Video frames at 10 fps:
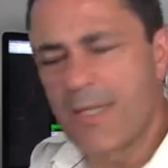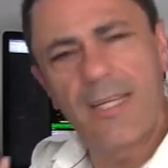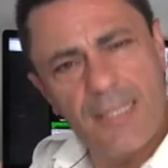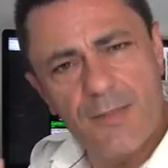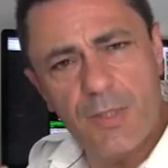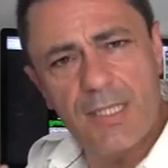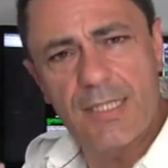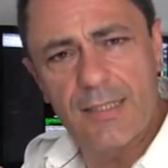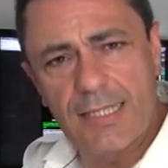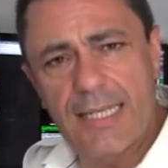And in this
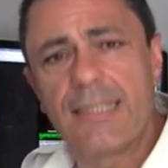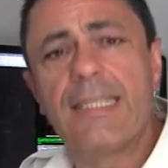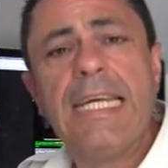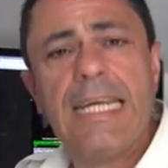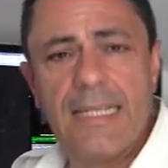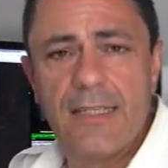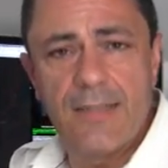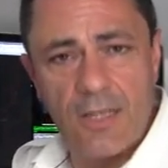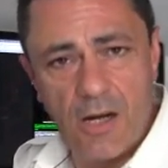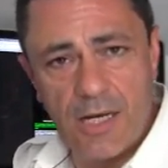particular case, it
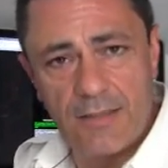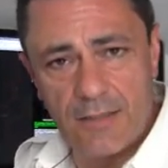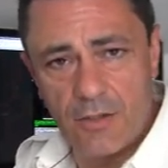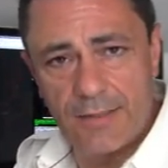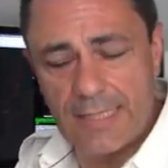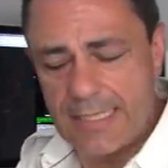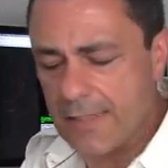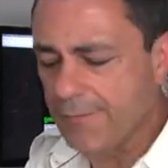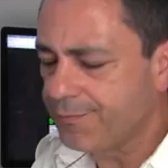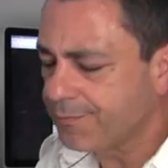is the ISO
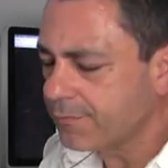setting.